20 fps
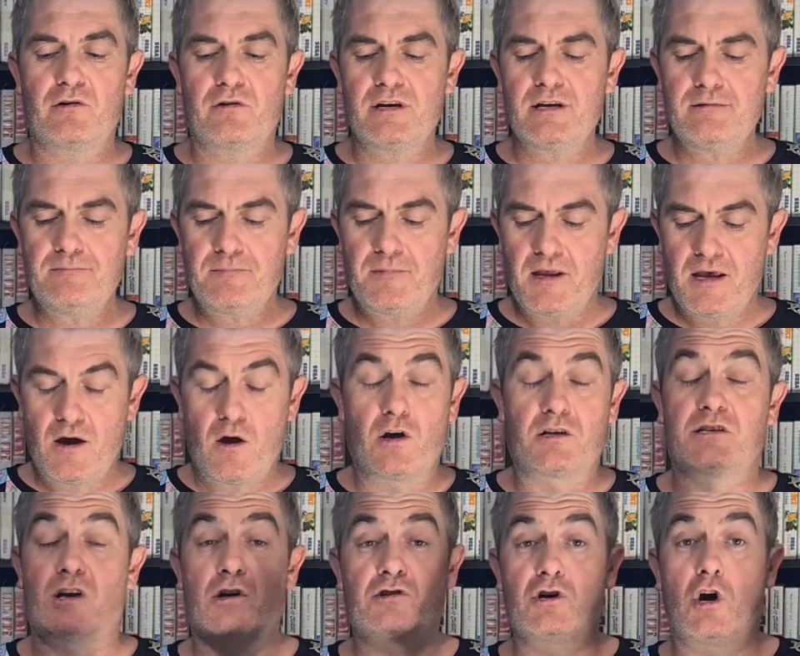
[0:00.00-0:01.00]
variant.
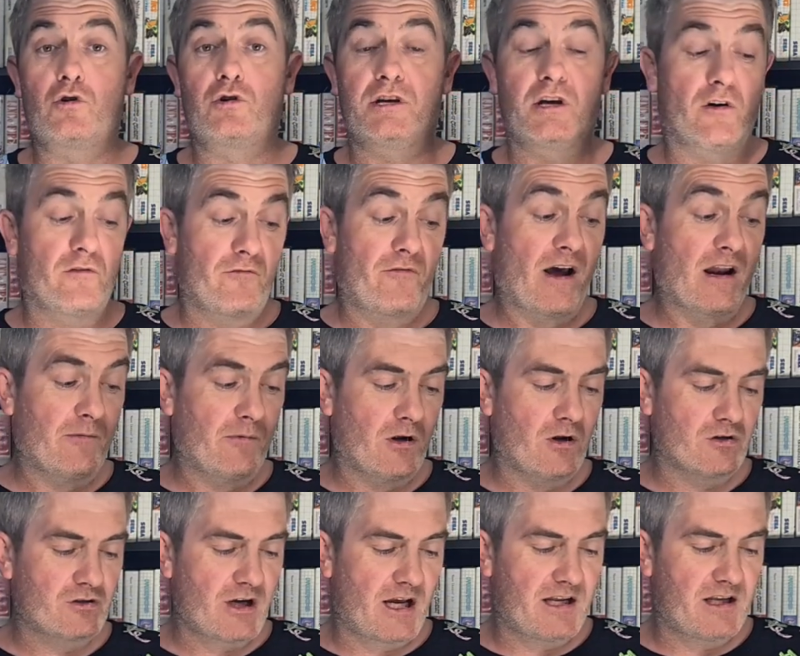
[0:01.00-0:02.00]
It's only available
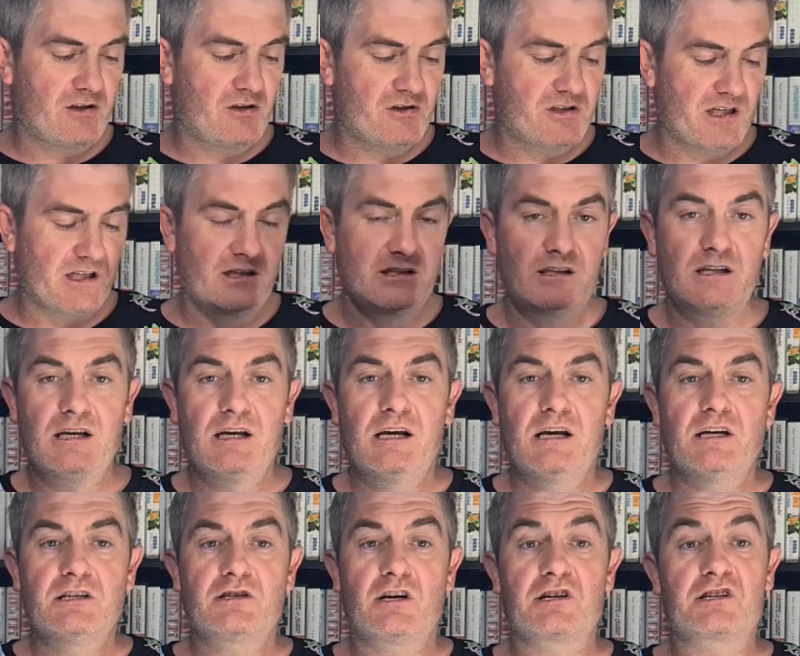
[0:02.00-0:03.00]
in Australia and New Zealand,
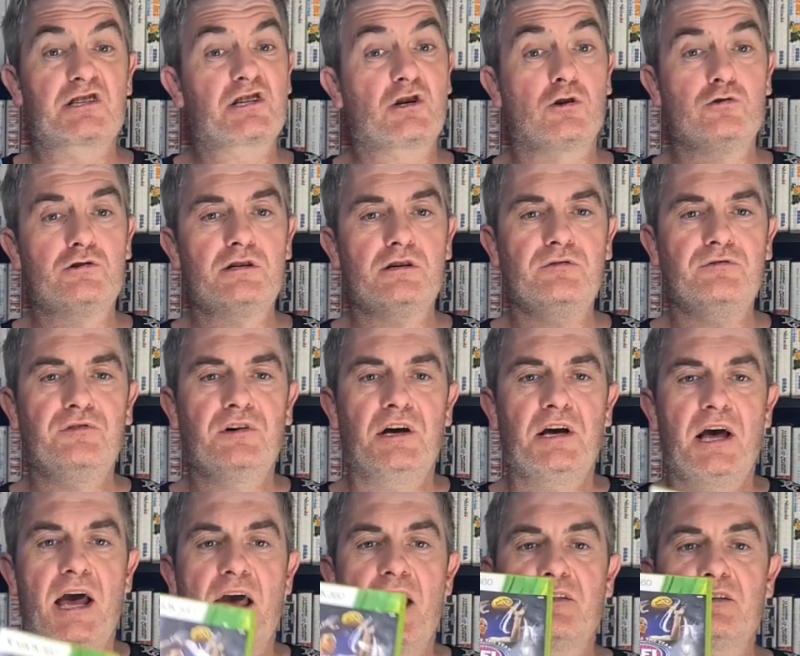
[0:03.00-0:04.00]
so exclusive.
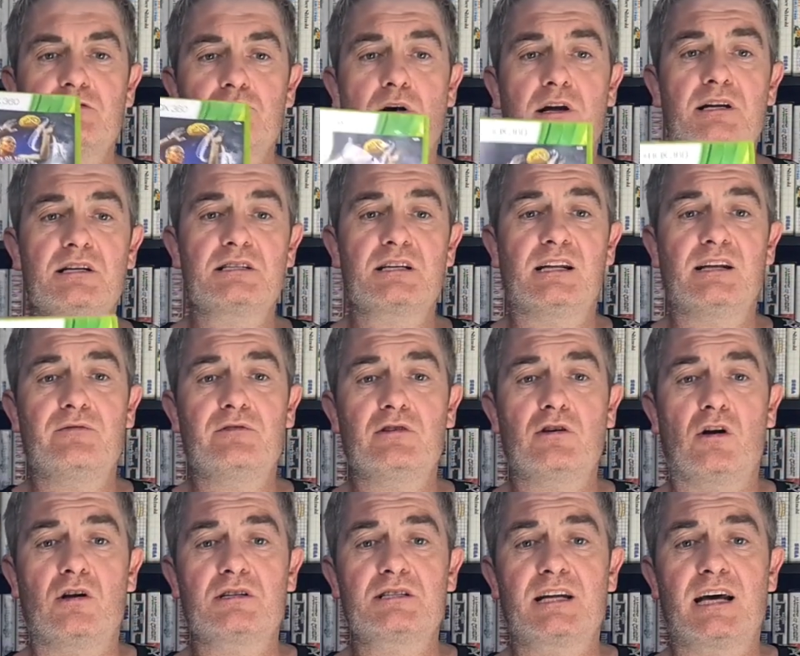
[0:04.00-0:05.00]
And this one is
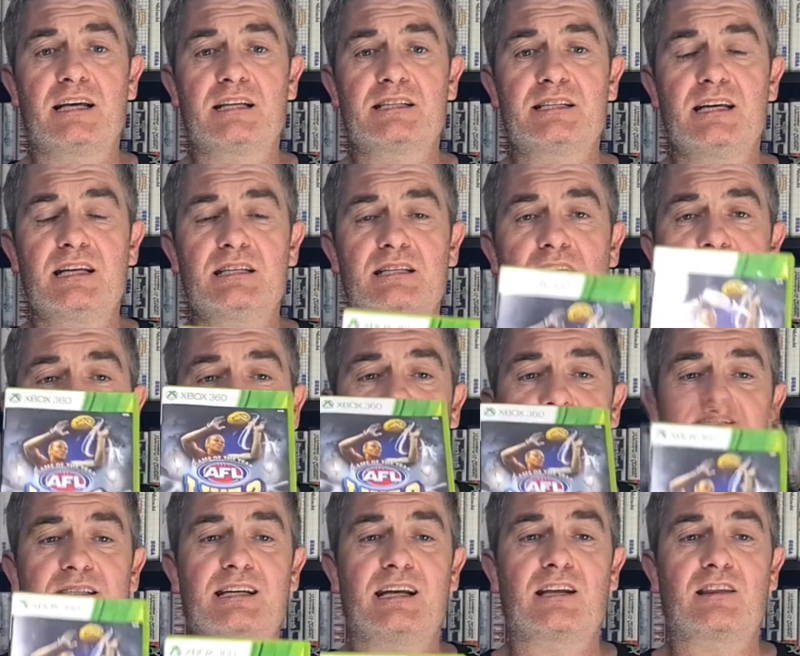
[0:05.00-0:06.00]
$11.08, and it
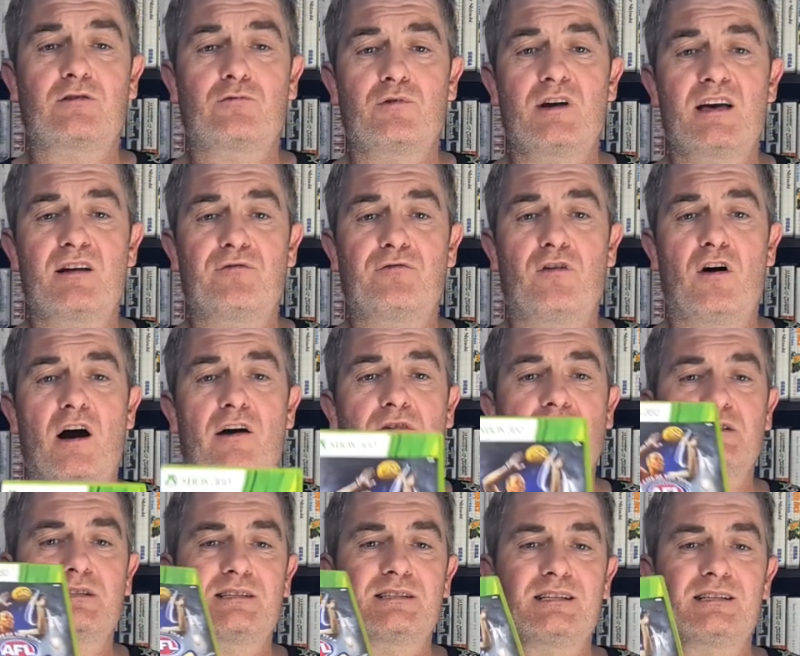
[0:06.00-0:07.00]
sits at a 3 out of
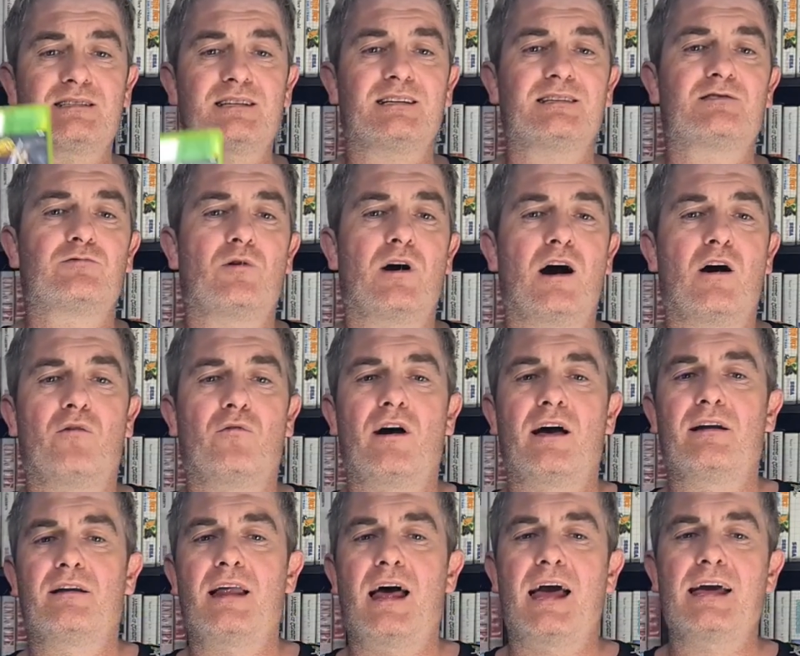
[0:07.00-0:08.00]
5 because it sits at
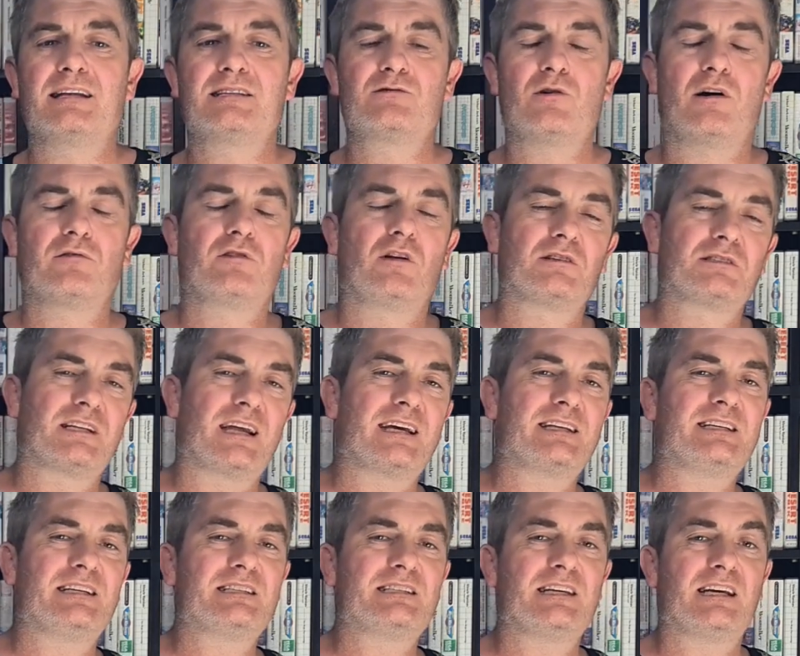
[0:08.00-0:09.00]

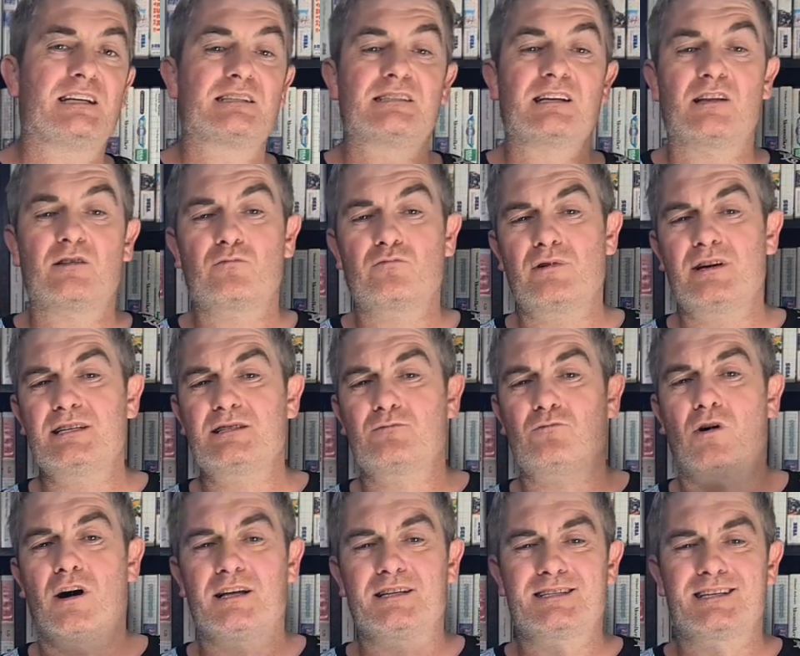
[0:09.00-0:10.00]
$12.18. Now, the
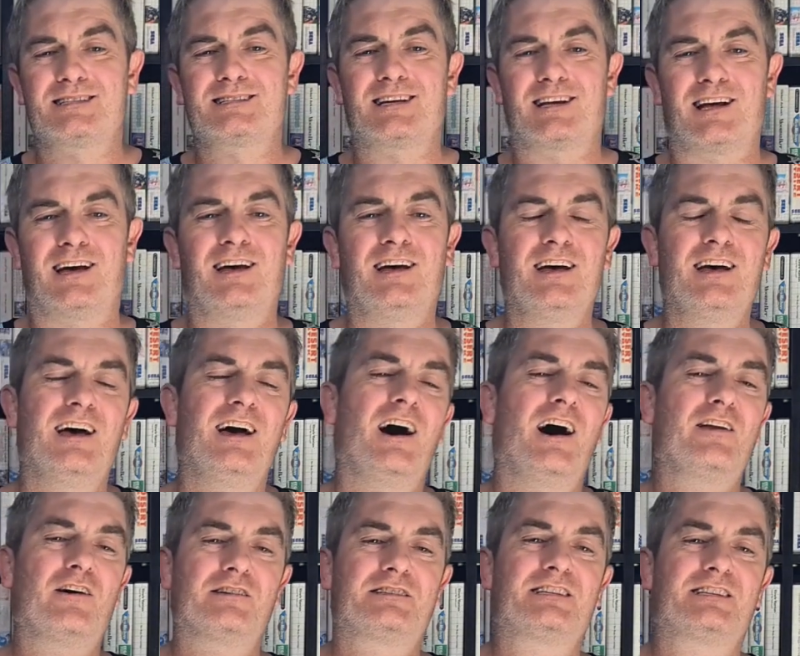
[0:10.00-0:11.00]
reason why it sits at
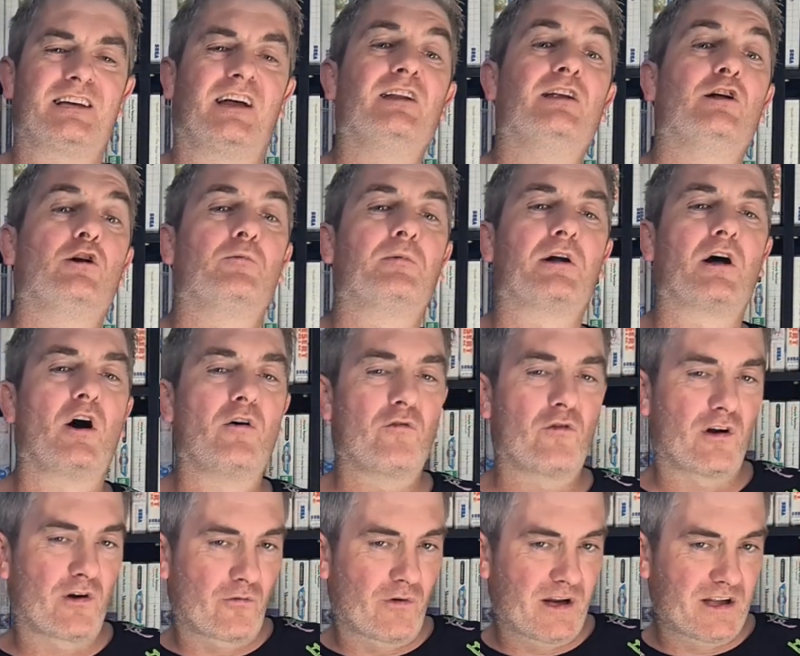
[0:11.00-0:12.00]
I know it's just a little bit
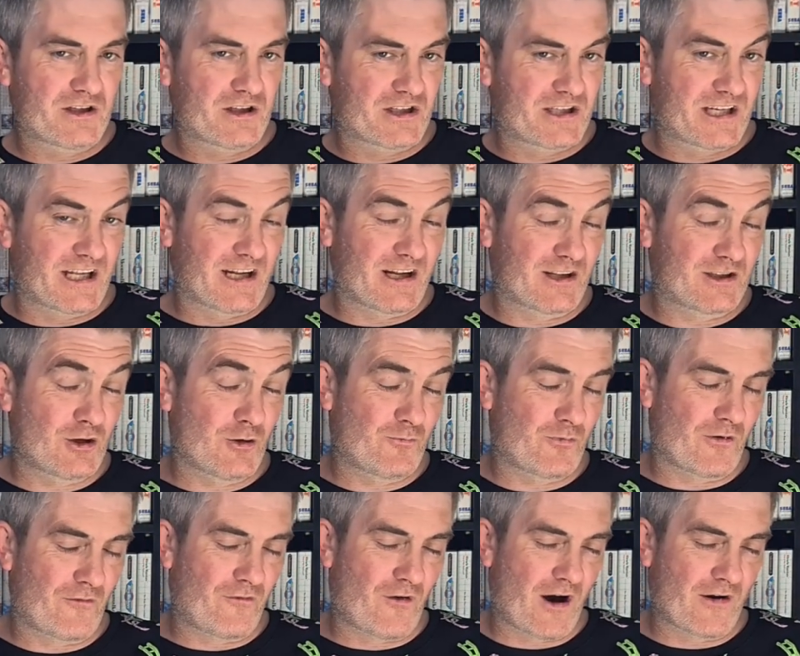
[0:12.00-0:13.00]
over and it really should sit at a
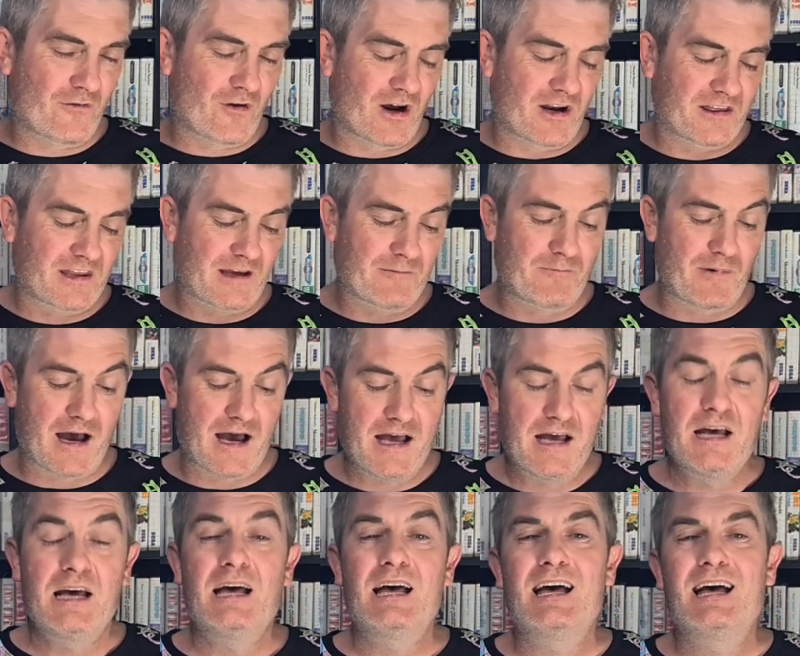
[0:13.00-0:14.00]
2.5 kind of thing, but
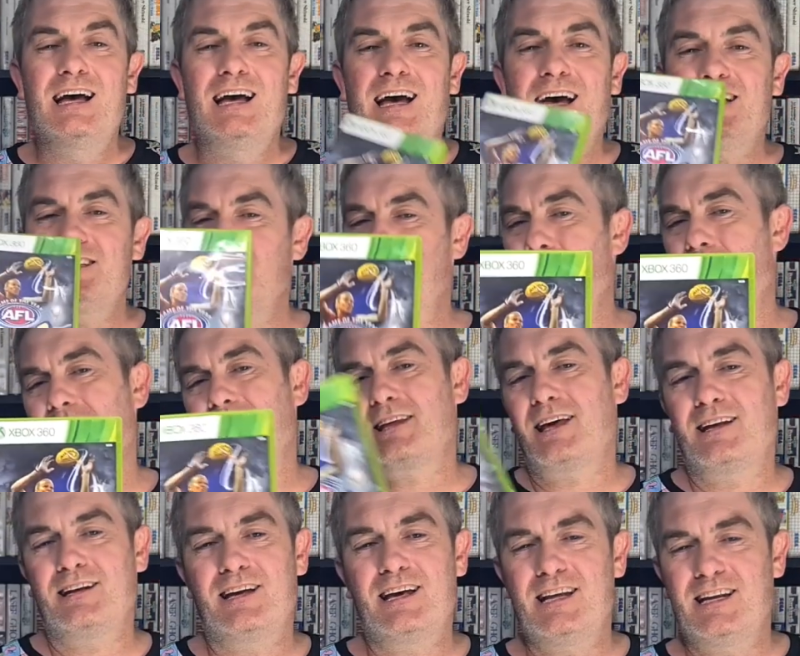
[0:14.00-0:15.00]
it's the fact
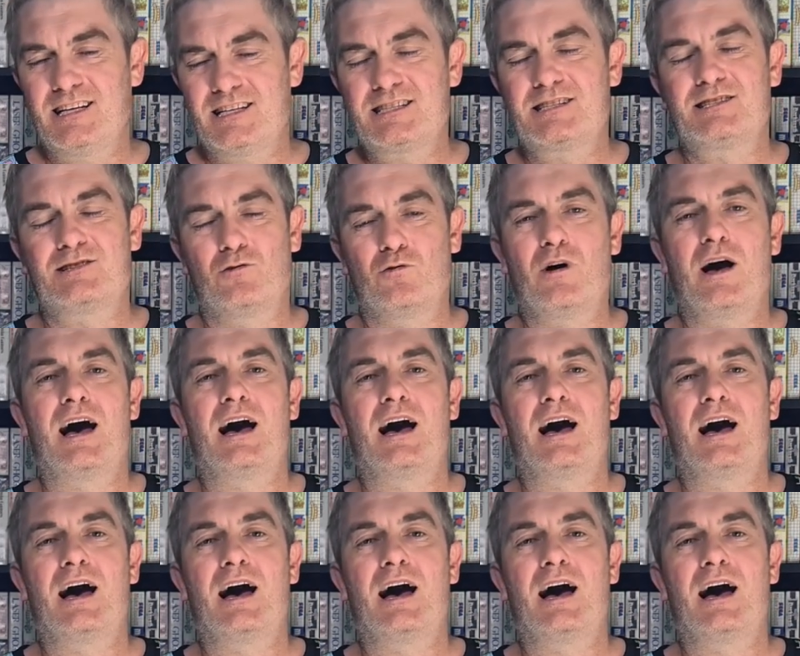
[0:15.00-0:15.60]
that it is still